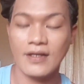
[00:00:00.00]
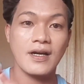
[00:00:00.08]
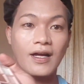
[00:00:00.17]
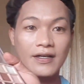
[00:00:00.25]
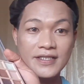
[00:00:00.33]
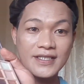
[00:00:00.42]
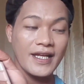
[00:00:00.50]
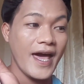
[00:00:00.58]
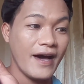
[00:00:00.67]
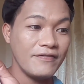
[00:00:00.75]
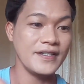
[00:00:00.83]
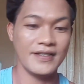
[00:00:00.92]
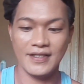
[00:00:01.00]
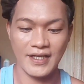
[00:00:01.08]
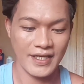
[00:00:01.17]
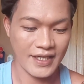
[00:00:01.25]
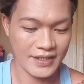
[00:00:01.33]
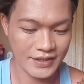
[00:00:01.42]
colors that I have.
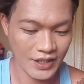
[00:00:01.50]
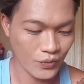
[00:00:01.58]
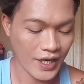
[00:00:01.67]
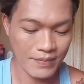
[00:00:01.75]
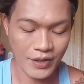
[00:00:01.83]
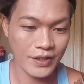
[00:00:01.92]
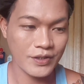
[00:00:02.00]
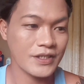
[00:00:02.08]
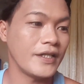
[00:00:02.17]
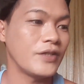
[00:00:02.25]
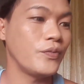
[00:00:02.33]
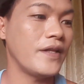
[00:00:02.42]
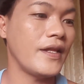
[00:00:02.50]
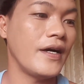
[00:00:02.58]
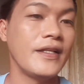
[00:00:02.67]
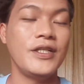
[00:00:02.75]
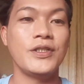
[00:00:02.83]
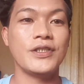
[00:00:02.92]
And so I'm going to start it with
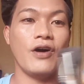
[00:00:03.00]
the use